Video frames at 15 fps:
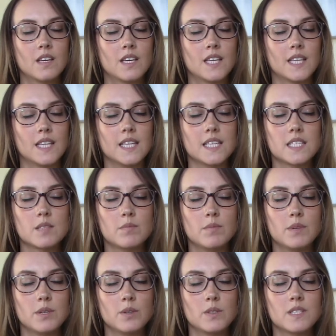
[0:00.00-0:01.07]
This
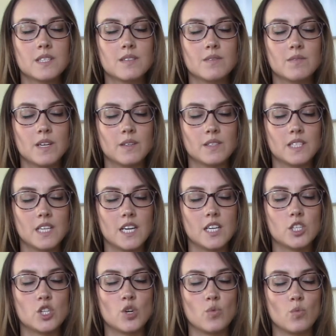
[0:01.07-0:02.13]
builds the
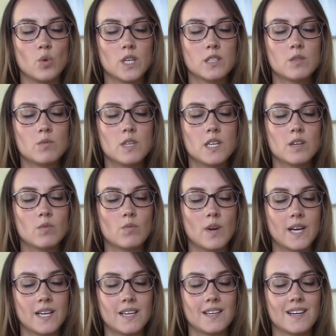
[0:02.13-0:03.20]
foundation. Once we can
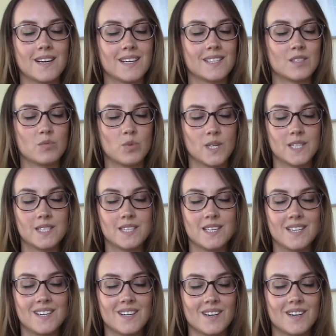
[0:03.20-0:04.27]
recognize what is
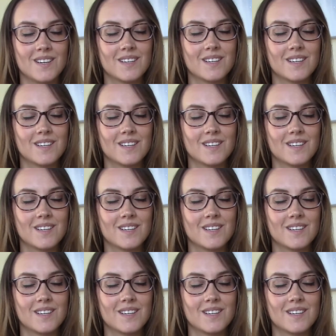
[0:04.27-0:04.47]
here,